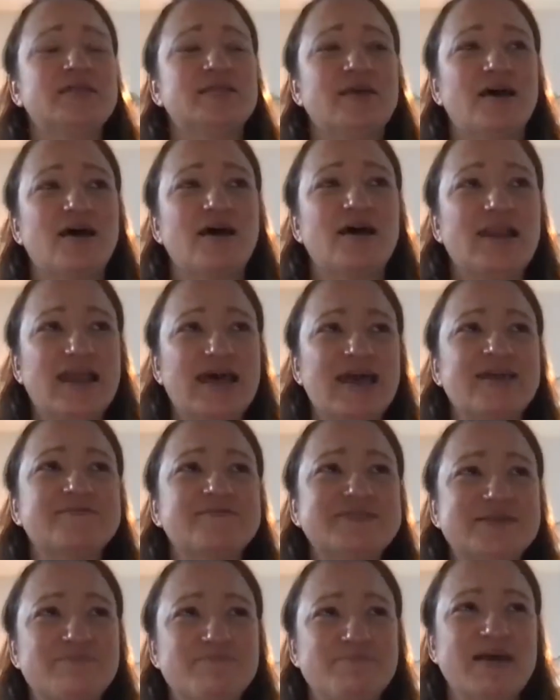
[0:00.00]
our
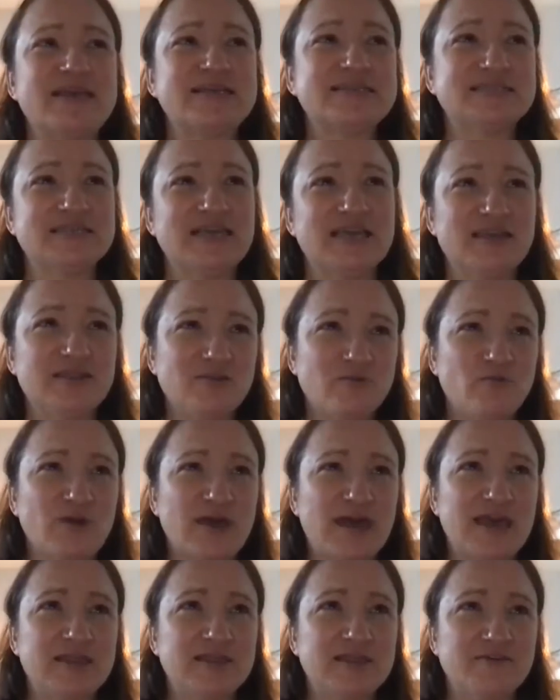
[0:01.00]
lives are messy in the
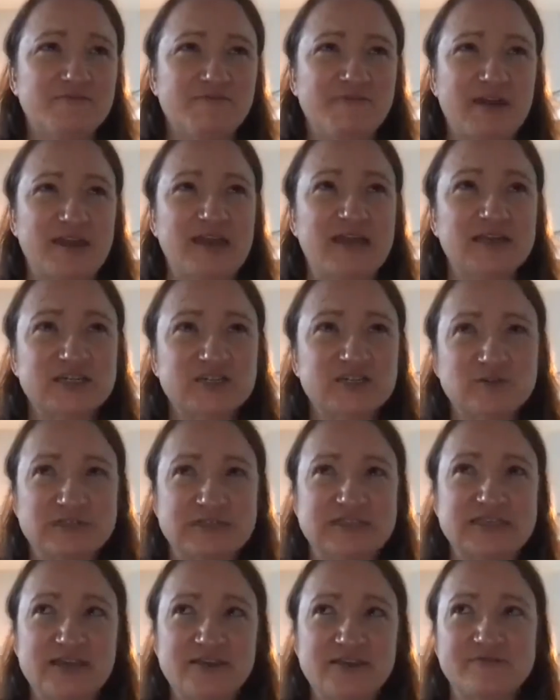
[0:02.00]
way that financial
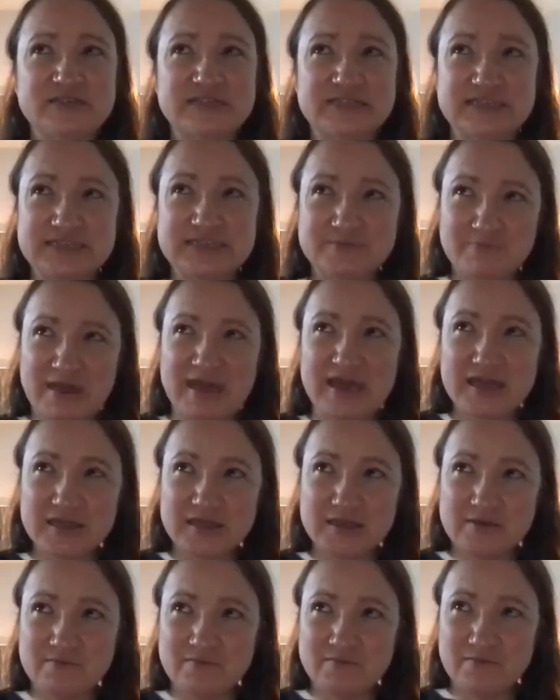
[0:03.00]
services make
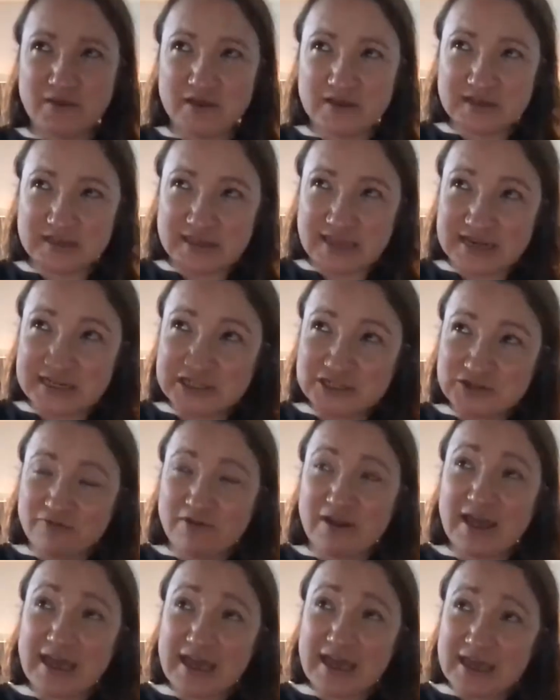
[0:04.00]
them they
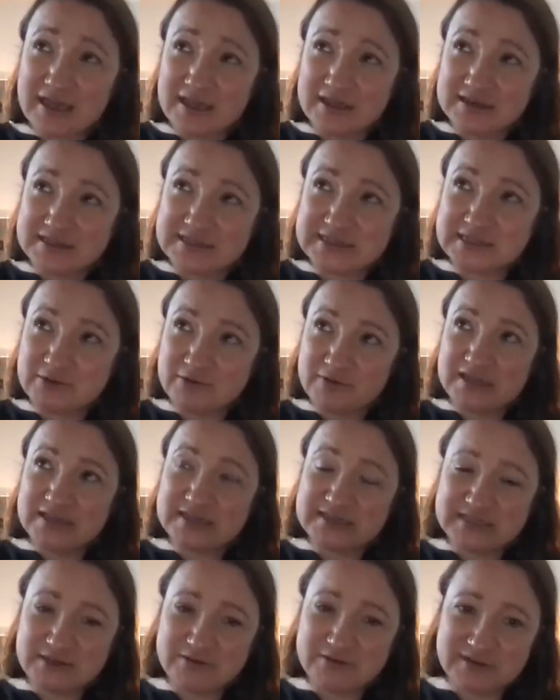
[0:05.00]
try and
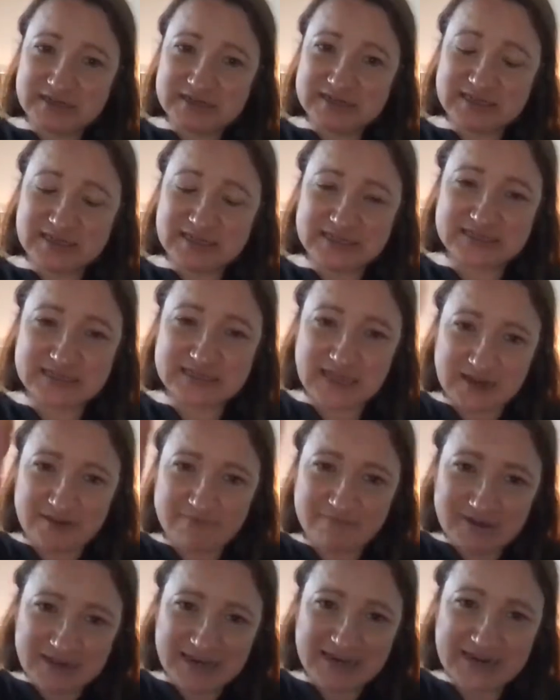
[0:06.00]
squeeze you into this kind
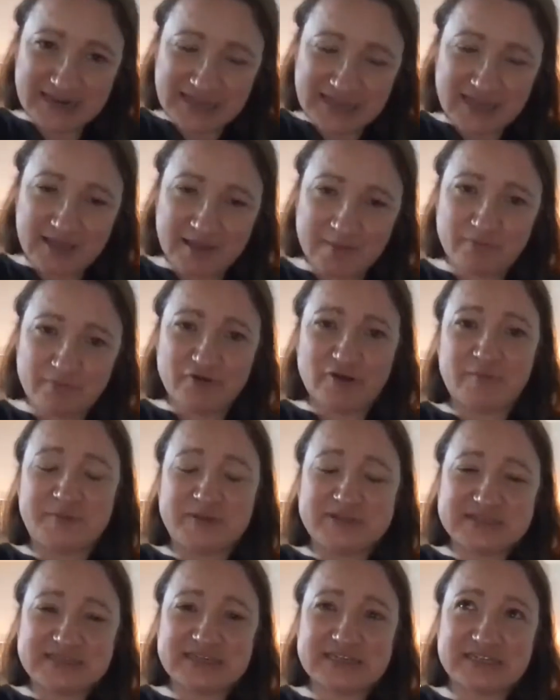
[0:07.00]
of linear
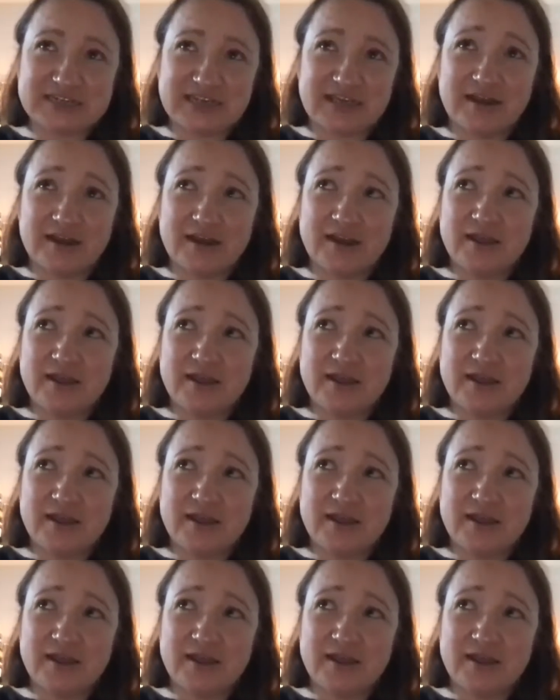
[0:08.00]
proposition